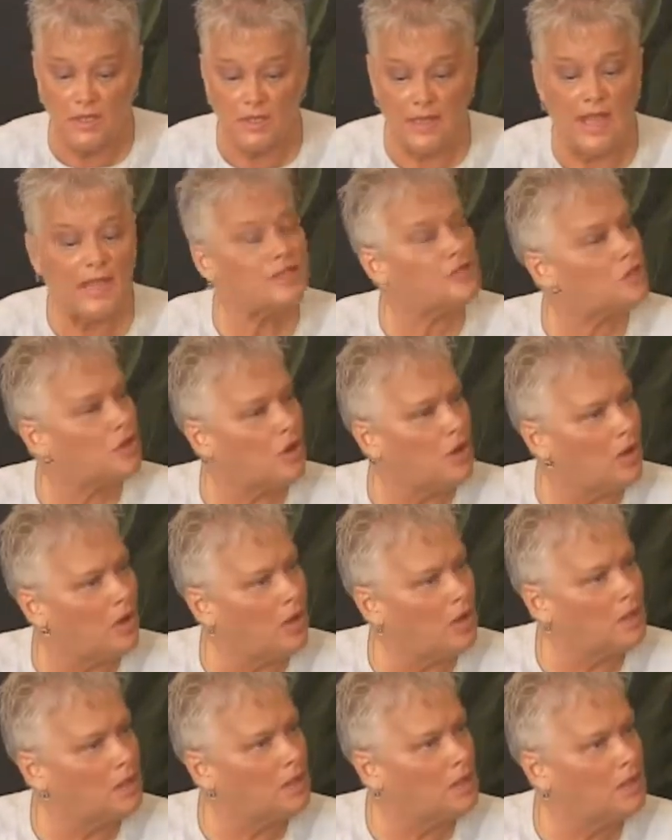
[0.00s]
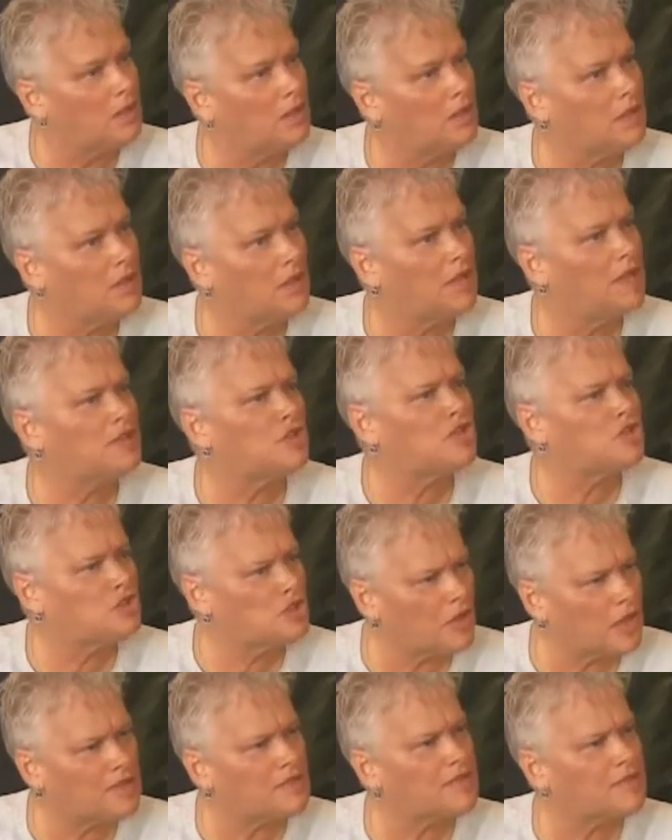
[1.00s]
That's all. It's
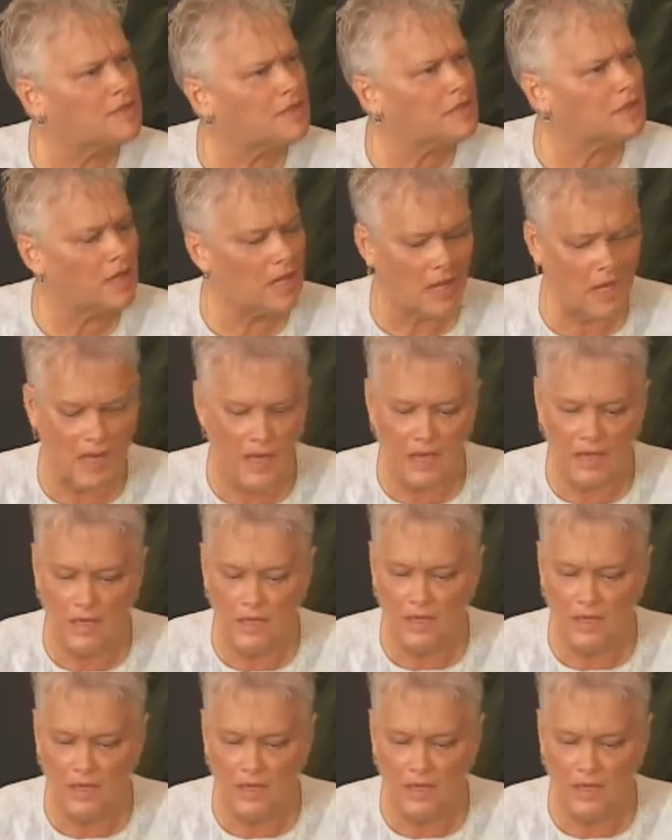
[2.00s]
just the clay.